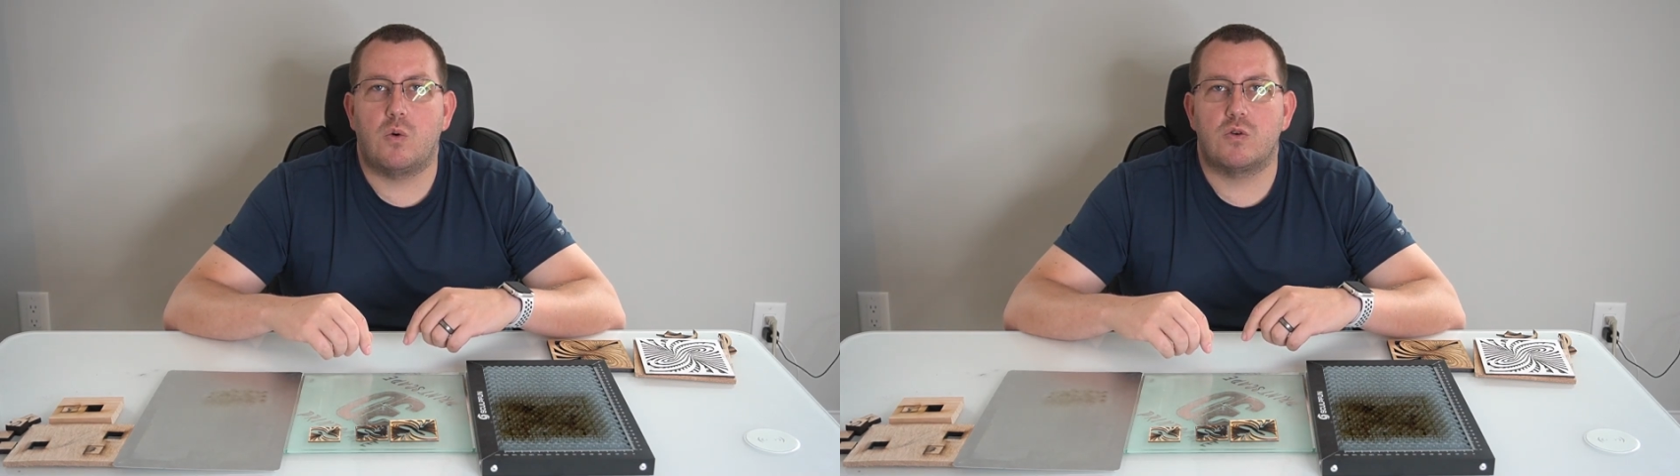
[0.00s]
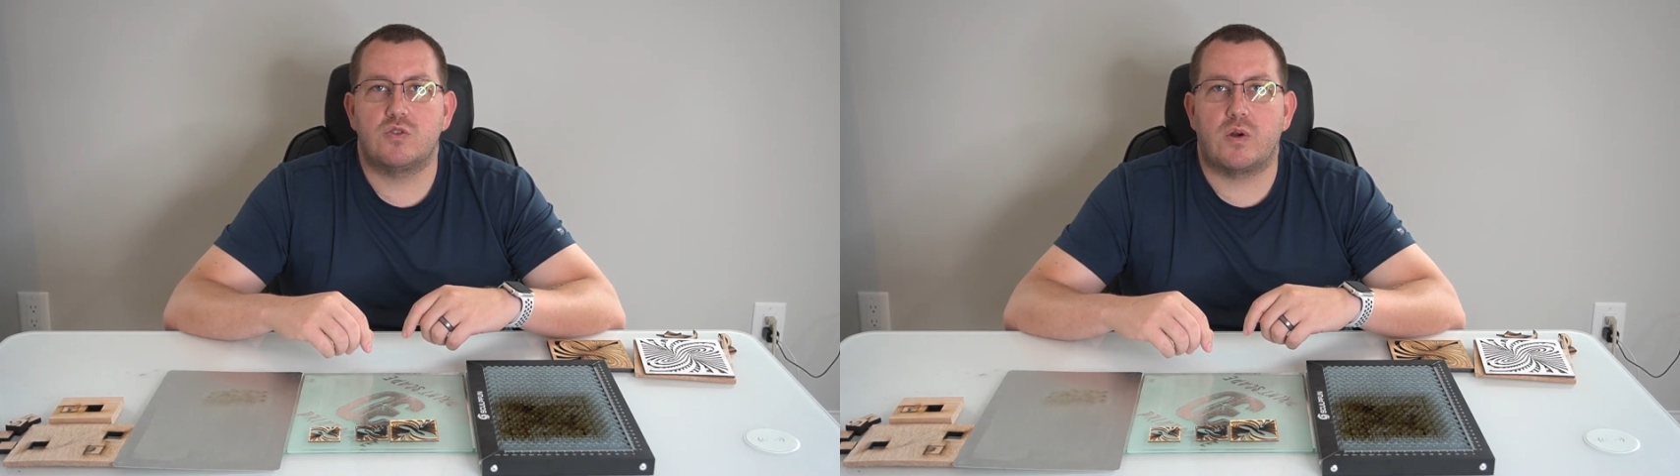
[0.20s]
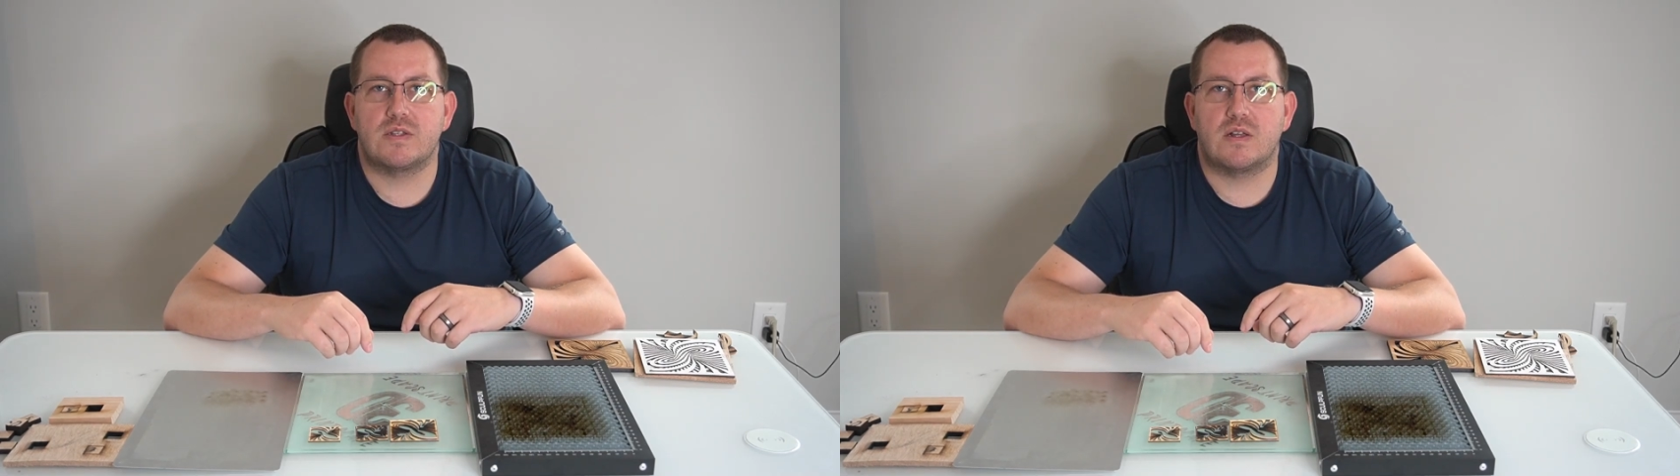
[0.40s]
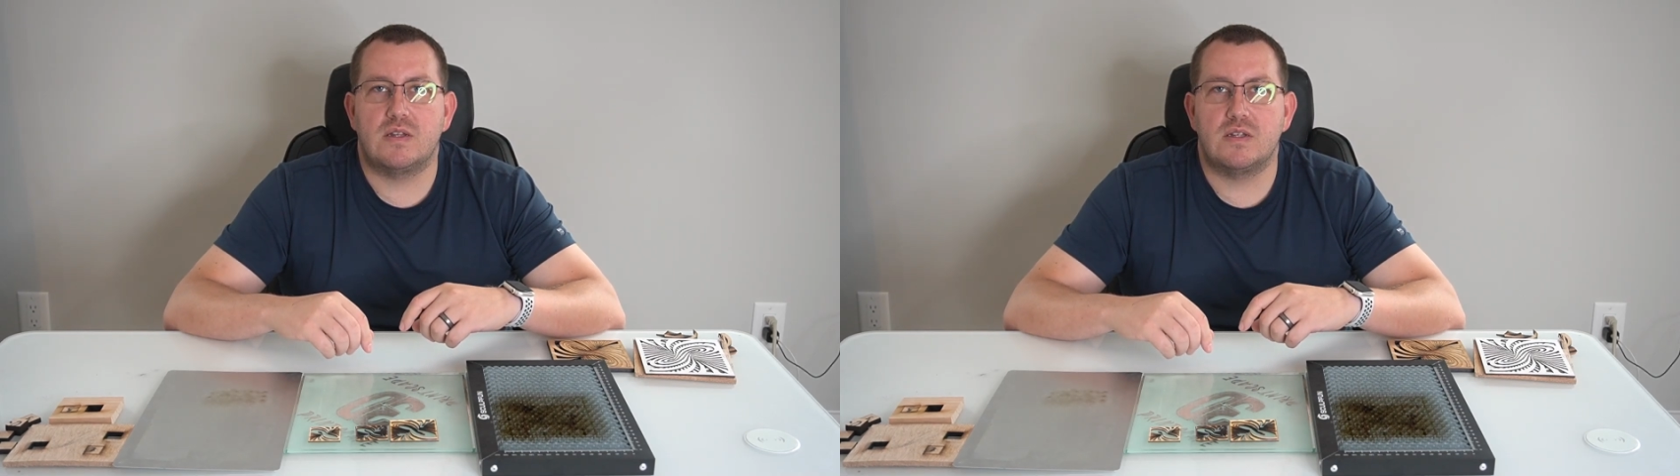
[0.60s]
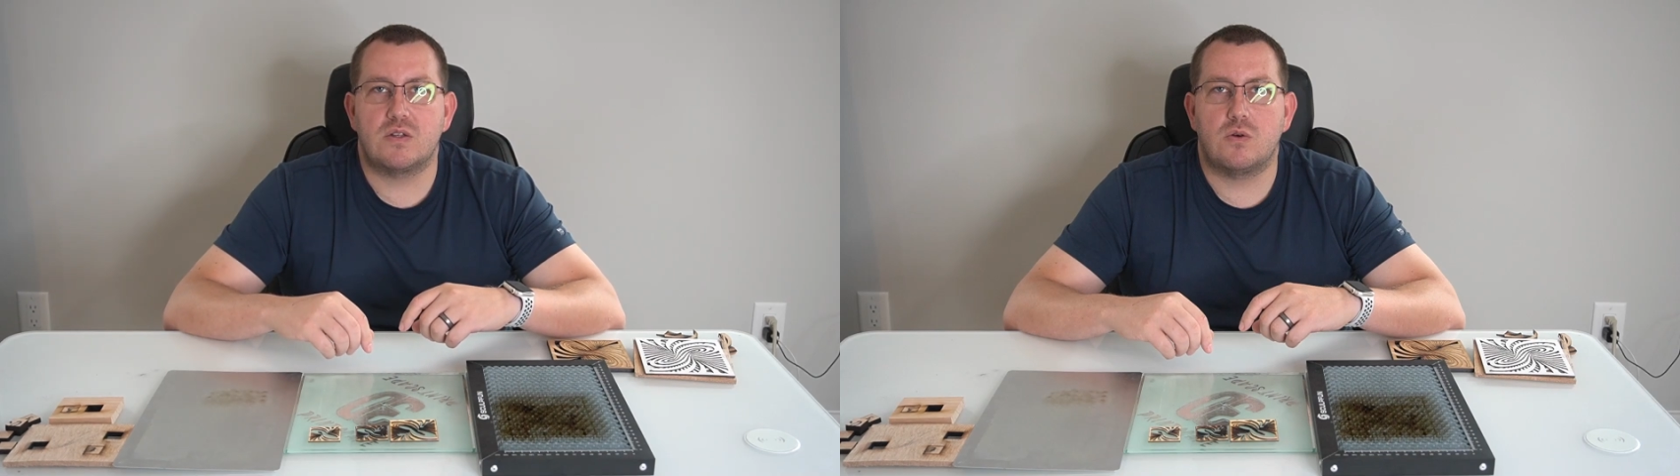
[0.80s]
or join us
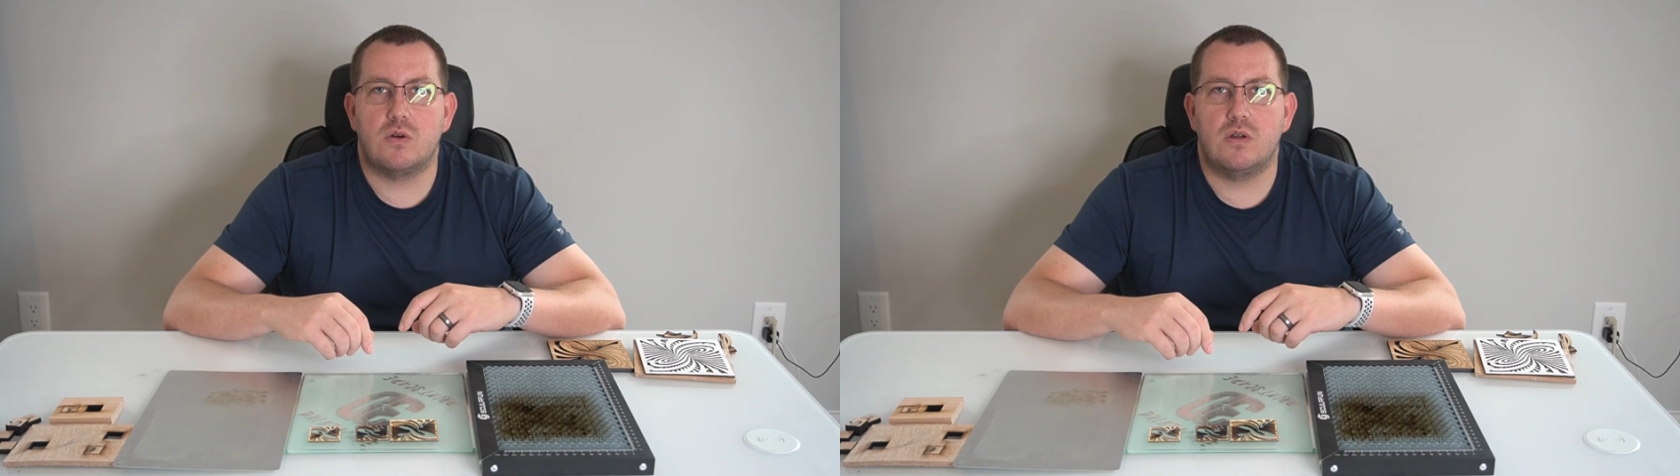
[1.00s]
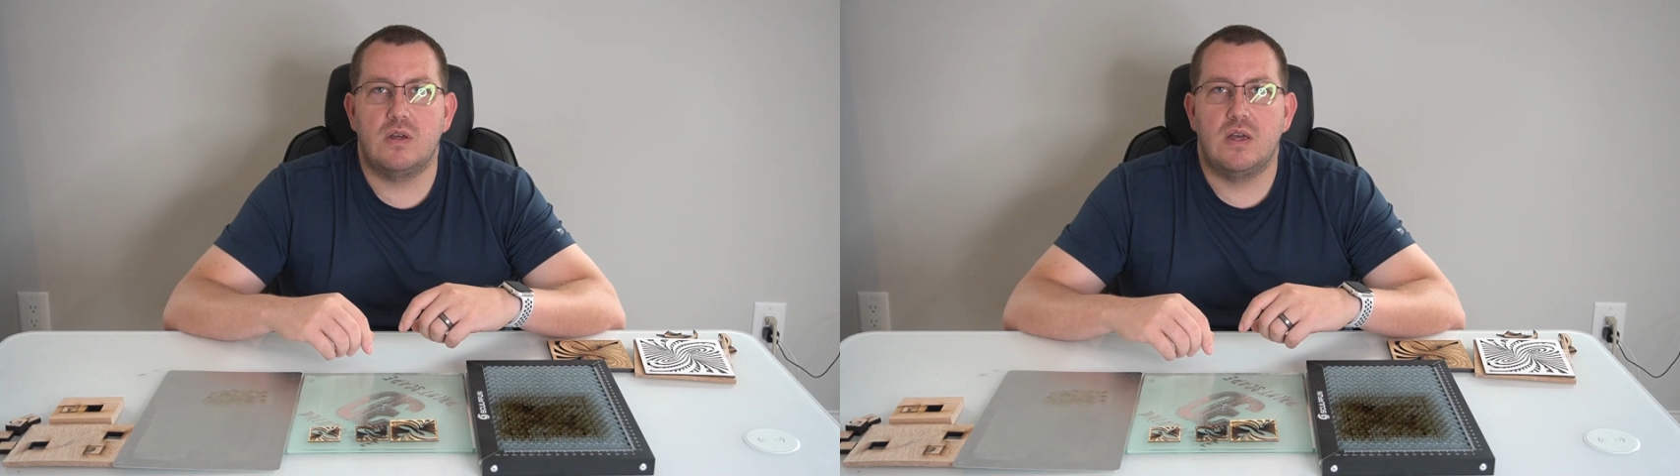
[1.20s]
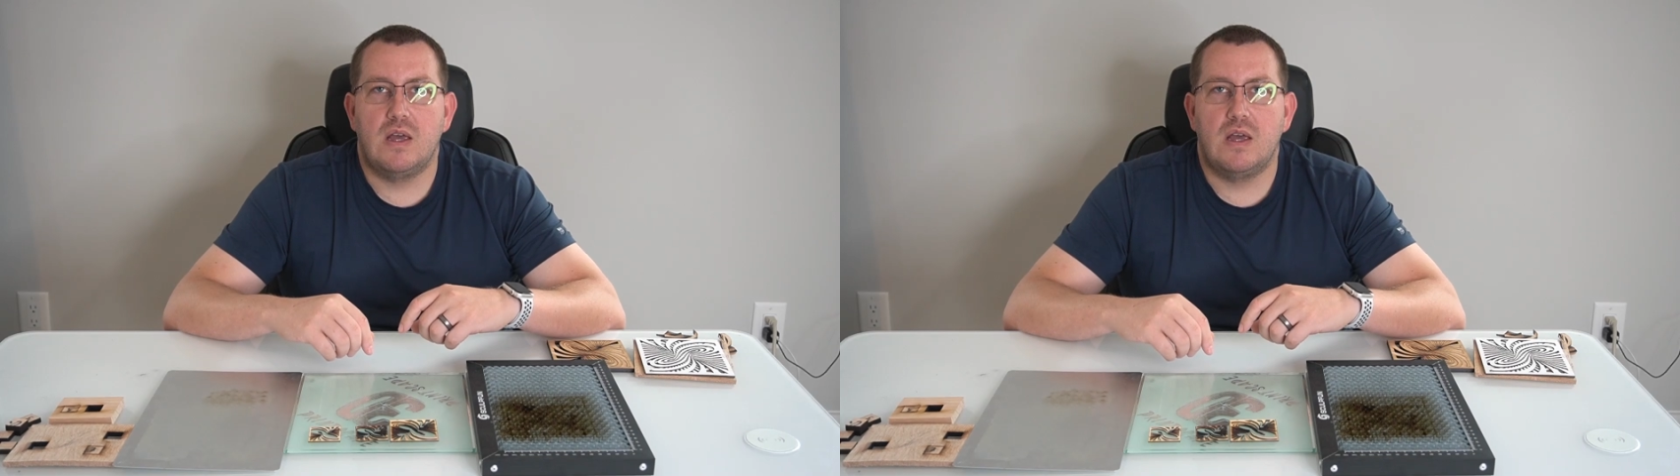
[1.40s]
on Discord.